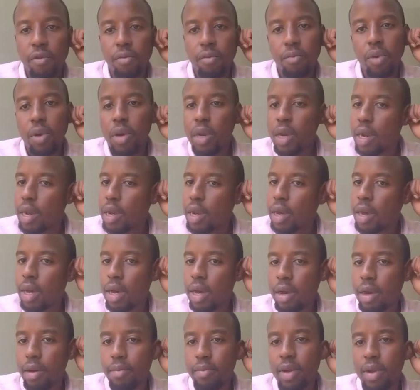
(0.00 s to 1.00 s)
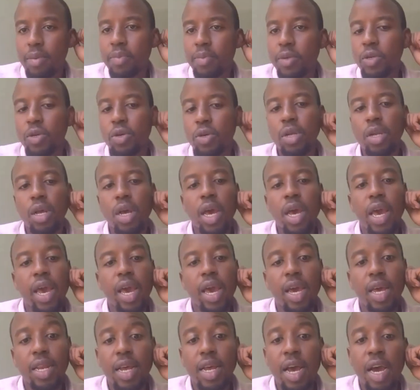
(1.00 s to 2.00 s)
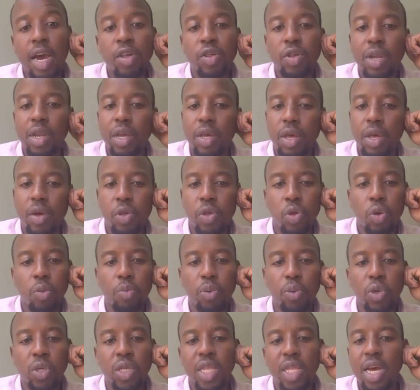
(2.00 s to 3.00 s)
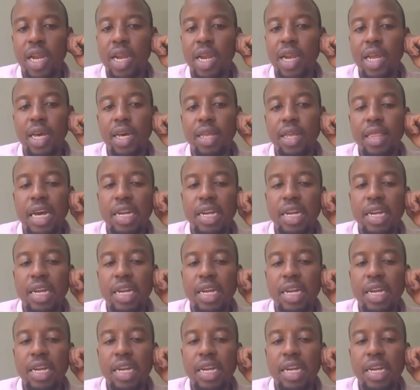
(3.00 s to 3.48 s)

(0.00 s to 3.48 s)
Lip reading: from Neptune. And actually, you should post that link.